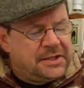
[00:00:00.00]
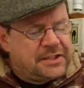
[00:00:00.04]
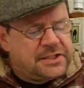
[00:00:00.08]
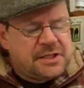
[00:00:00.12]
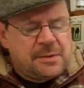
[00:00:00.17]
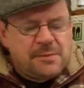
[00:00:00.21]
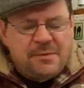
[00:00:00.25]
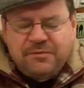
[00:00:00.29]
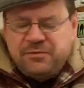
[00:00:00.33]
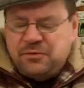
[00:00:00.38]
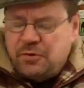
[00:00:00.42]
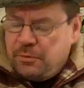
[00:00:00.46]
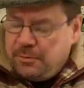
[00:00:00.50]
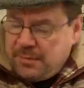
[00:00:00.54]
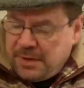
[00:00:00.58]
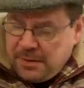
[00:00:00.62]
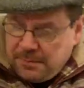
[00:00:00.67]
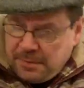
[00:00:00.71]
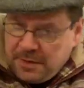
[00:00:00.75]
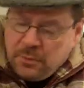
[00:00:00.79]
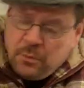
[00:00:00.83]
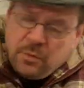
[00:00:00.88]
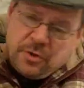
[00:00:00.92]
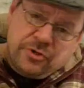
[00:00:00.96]
Some of you
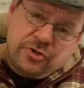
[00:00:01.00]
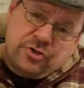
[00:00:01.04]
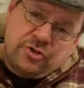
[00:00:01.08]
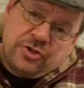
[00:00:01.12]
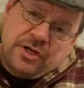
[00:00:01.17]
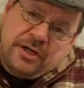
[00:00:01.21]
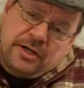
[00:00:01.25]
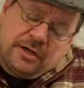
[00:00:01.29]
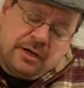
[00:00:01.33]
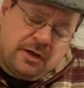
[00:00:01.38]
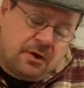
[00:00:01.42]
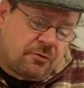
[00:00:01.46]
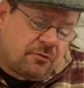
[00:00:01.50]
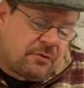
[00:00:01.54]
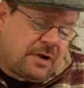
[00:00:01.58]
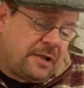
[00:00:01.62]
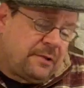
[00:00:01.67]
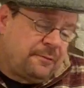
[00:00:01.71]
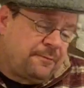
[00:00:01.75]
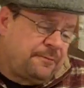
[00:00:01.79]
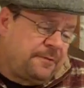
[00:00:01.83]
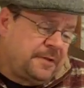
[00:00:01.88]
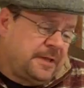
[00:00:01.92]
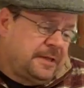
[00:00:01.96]
may be wondering,
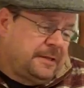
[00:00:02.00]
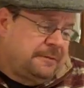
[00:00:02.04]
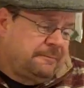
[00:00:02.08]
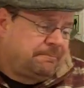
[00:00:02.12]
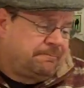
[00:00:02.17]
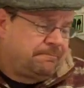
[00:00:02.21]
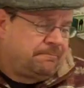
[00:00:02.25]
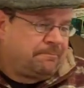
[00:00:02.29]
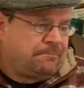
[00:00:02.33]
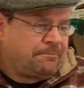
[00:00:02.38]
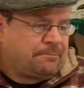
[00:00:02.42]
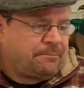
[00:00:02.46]
Ralphie,